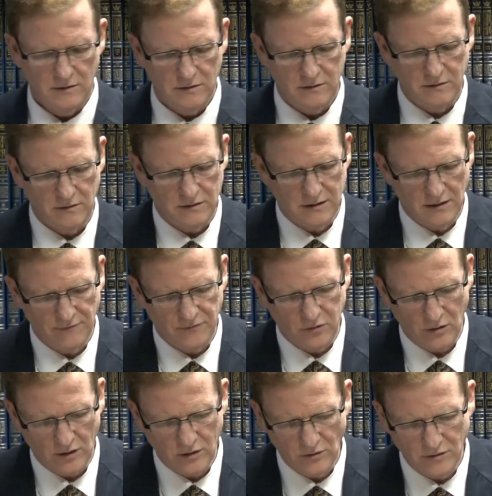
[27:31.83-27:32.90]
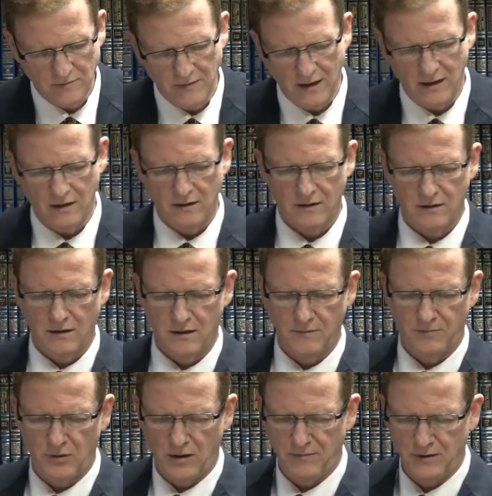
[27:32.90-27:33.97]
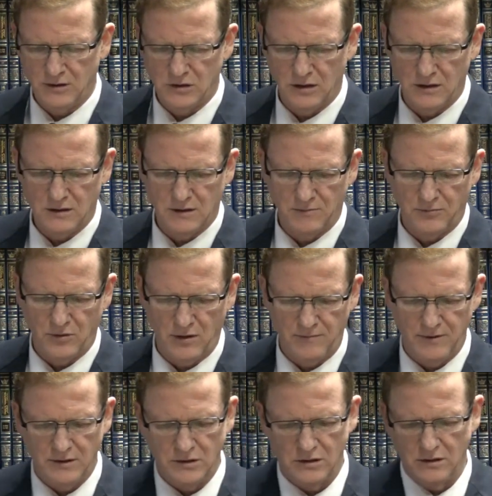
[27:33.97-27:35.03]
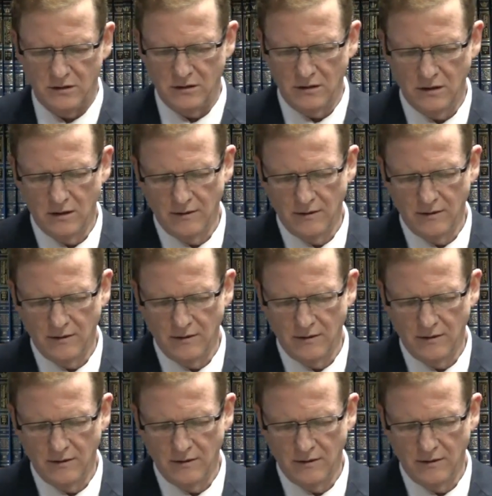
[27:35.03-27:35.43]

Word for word: to serve to include milk in the prohibition. It's a prohibition.